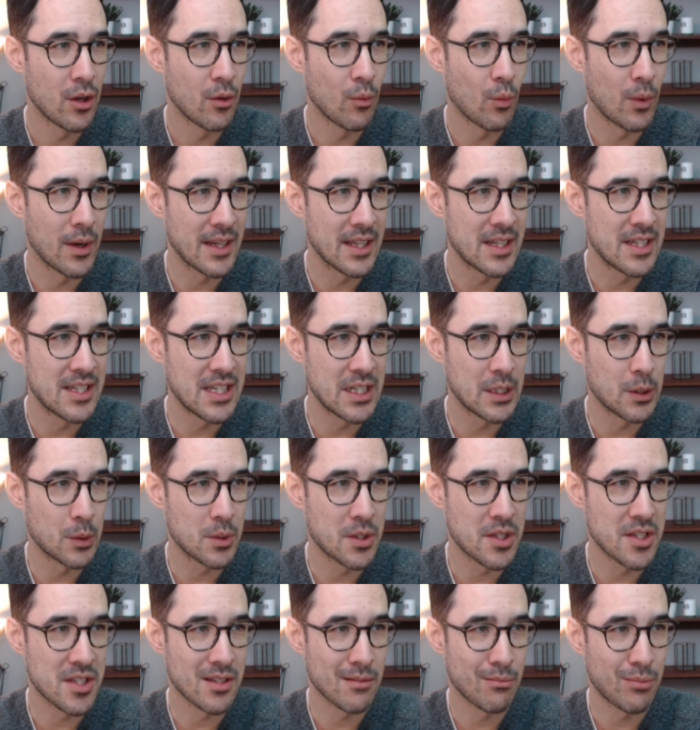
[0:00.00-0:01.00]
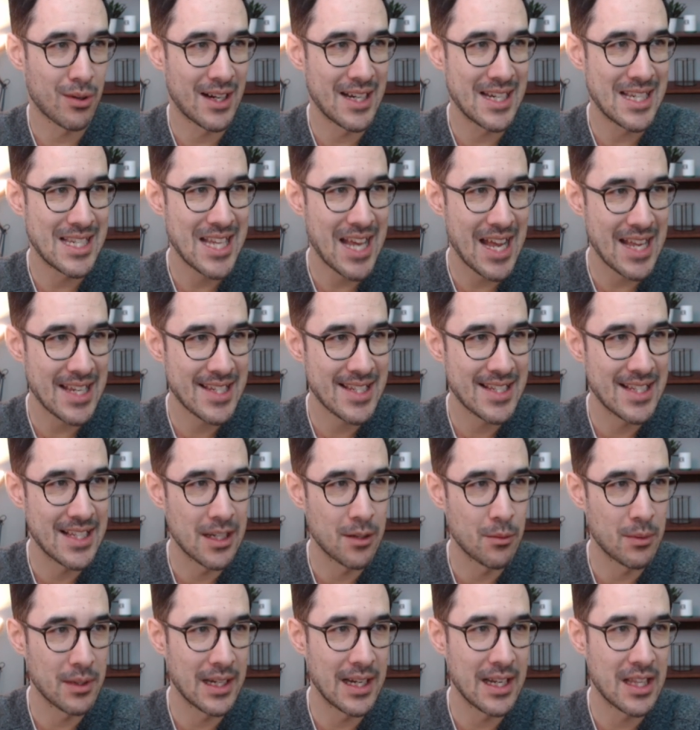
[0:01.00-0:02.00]
won a deal to supply
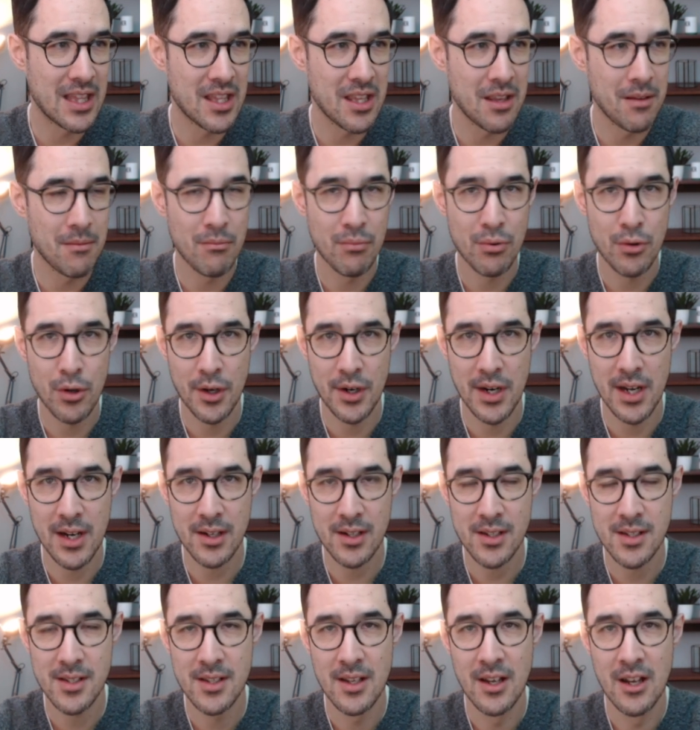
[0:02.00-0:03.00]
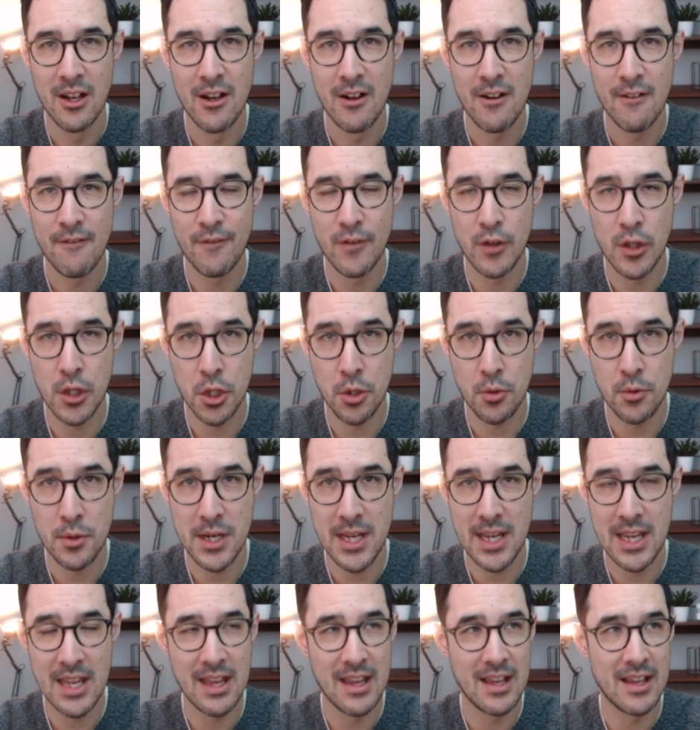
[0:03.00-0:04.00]
Tesla with lithium products for
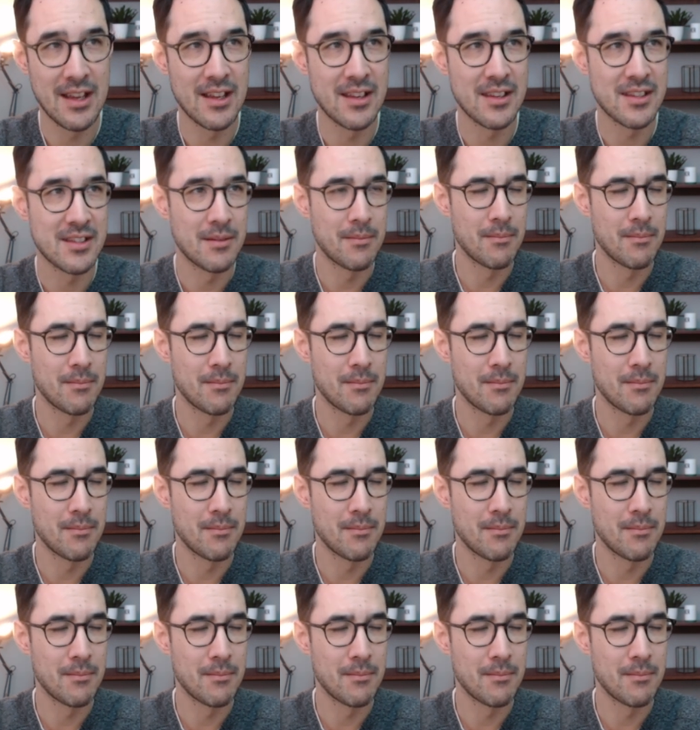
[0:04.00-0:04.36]
three years.